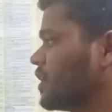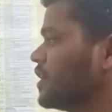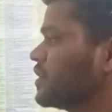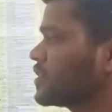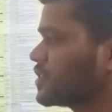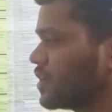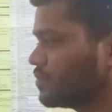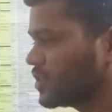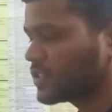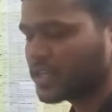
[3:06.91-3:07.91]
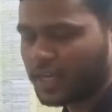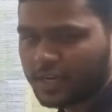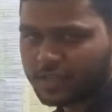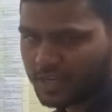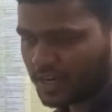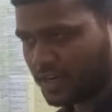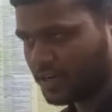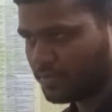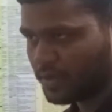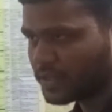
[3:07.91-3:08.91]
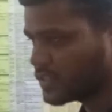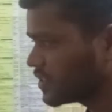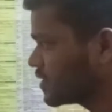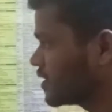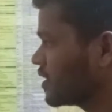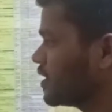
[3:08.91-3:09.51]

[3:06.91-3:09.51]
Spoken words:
Each subject carried 300 marks.